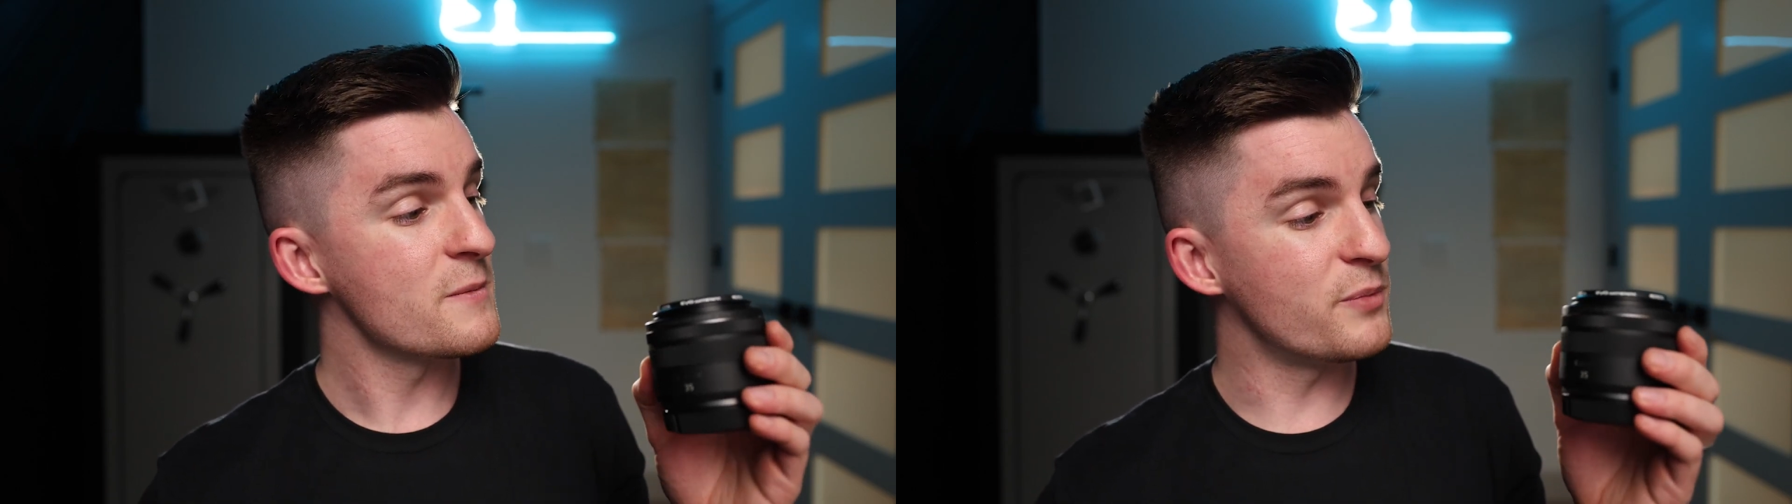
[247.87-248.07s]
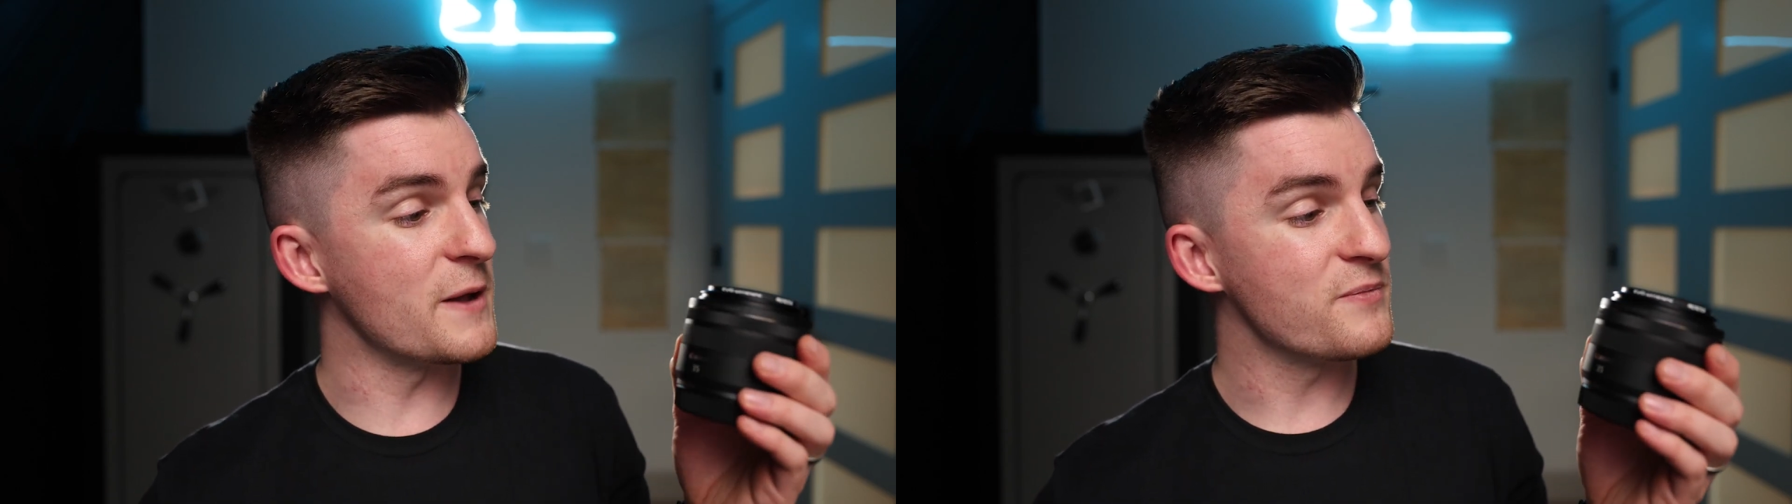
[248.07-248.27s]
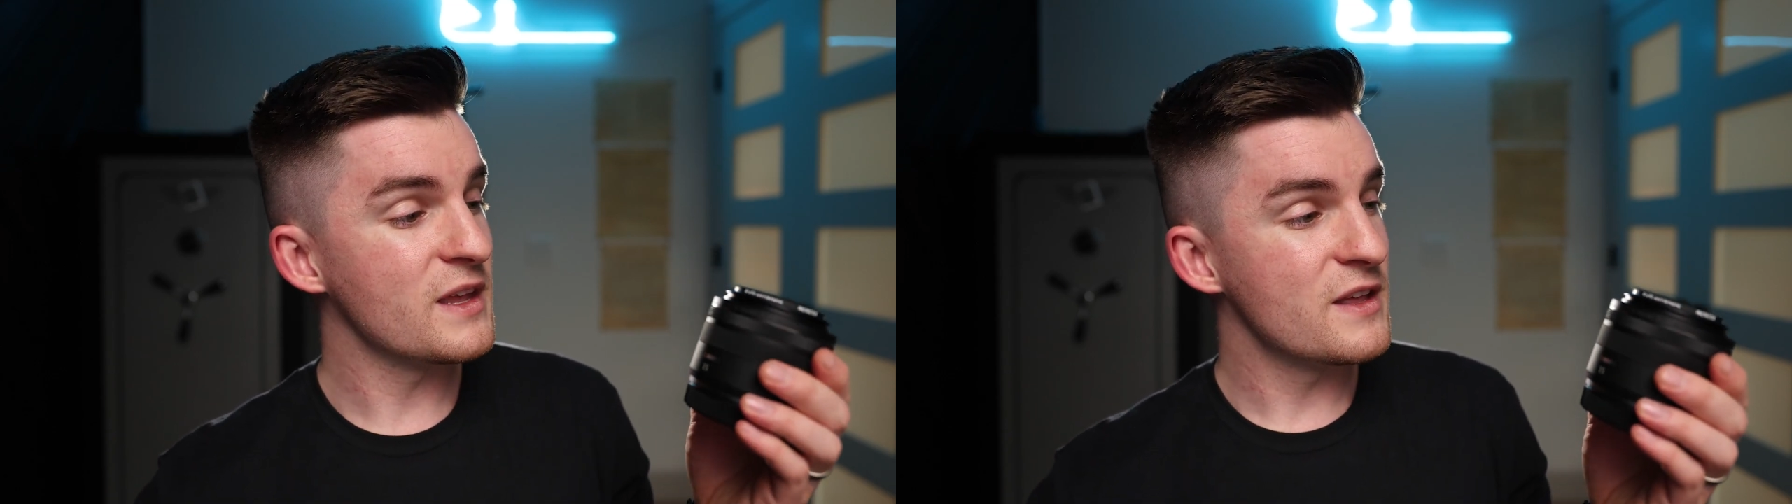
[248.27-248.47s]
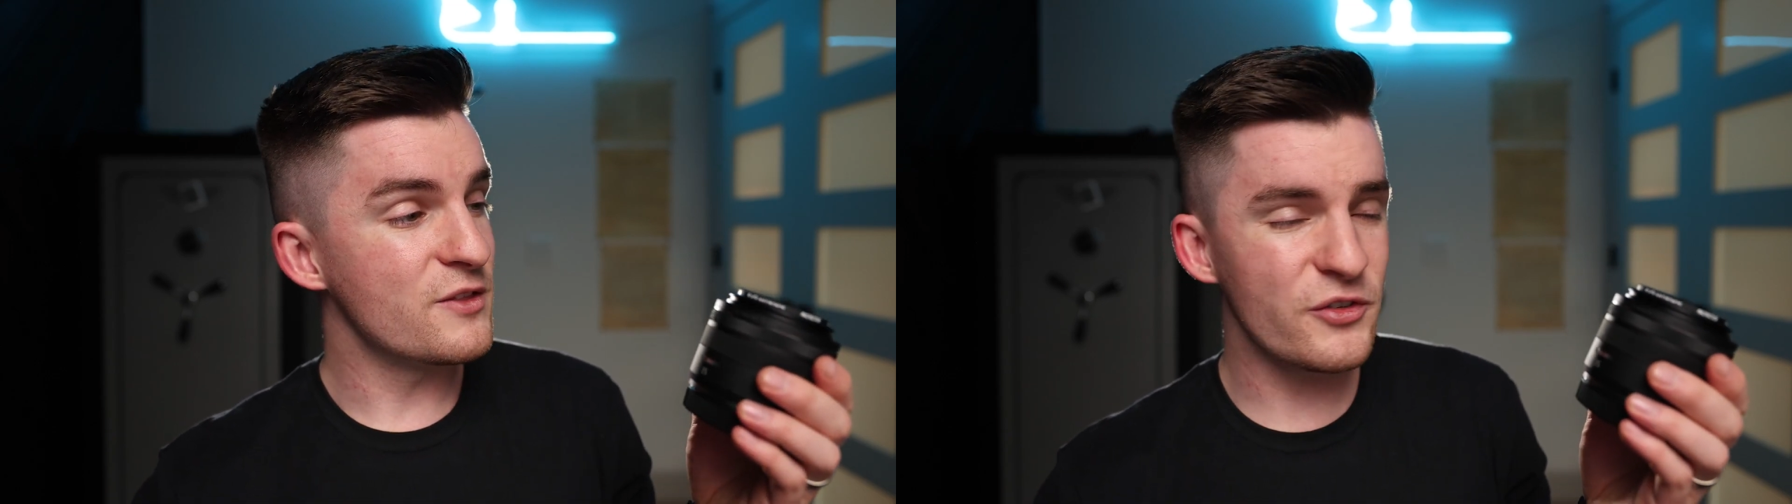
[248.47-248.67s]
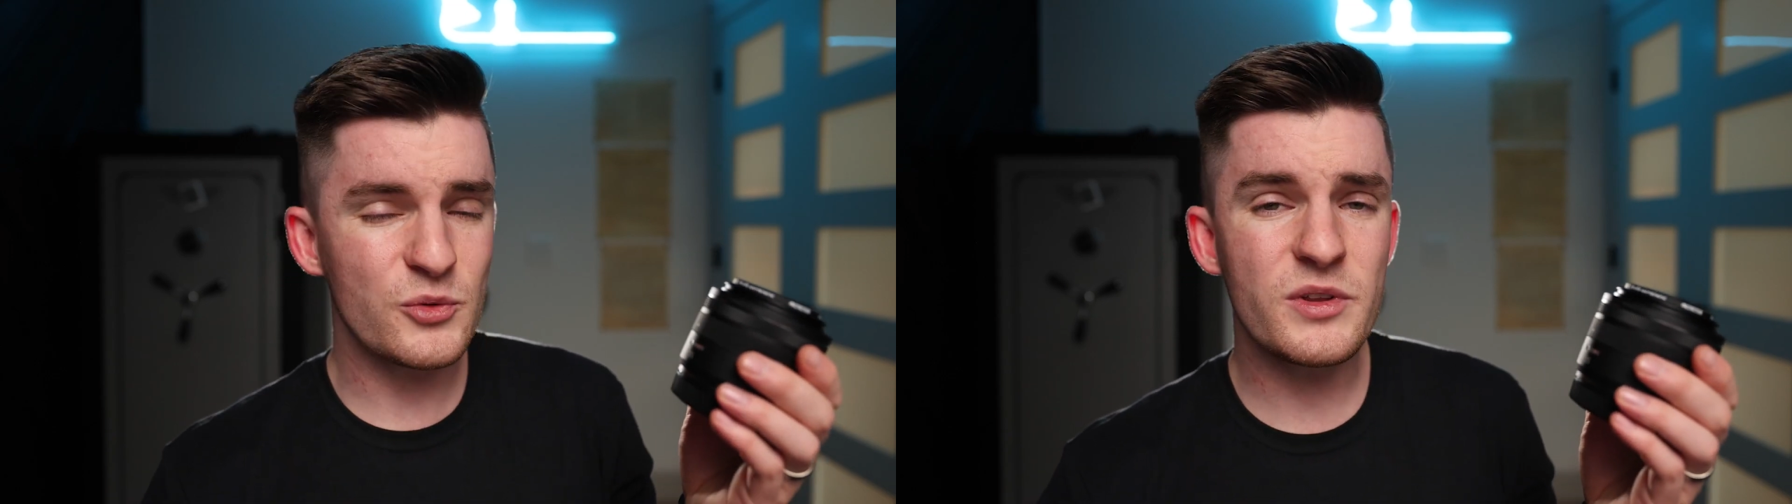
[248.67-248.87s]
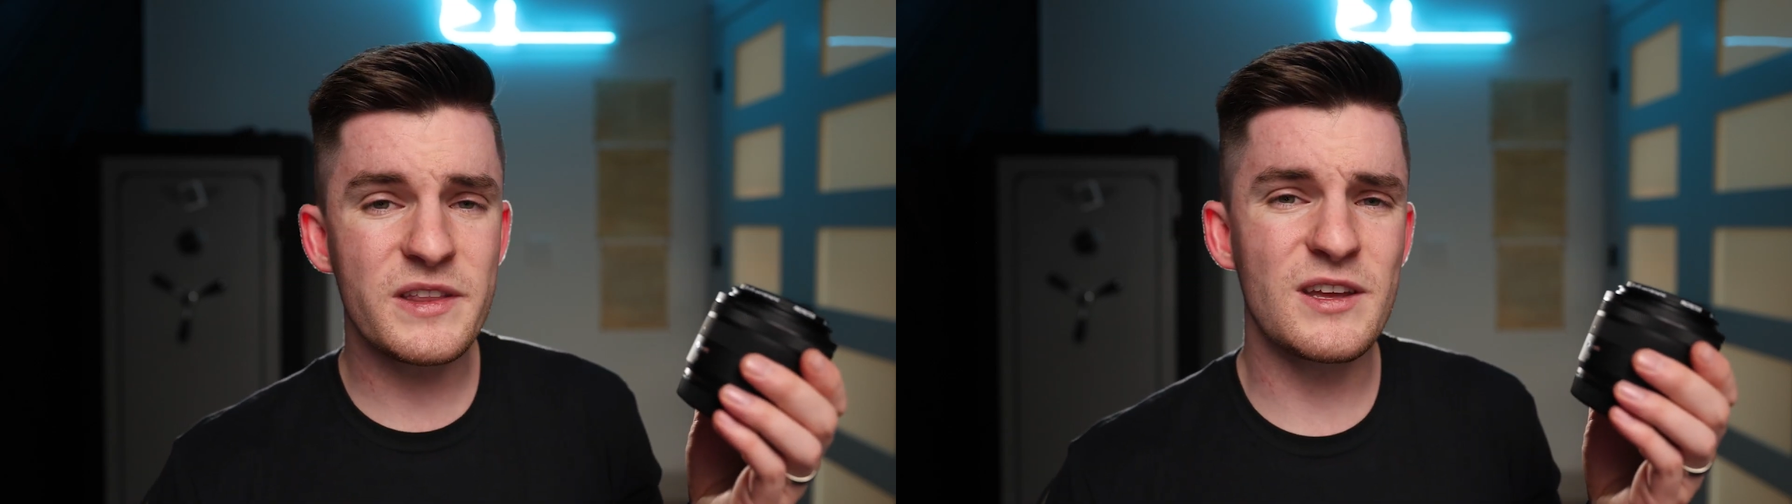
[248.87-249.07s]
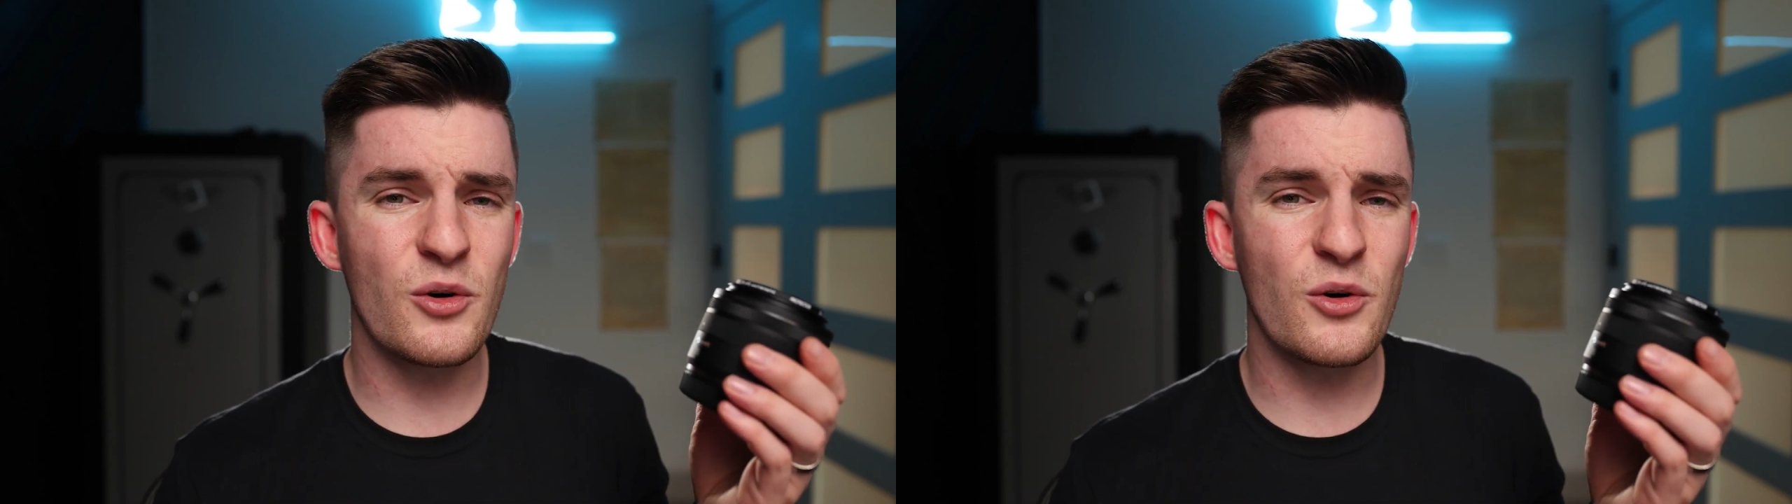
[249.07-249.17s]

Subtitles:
But those are really the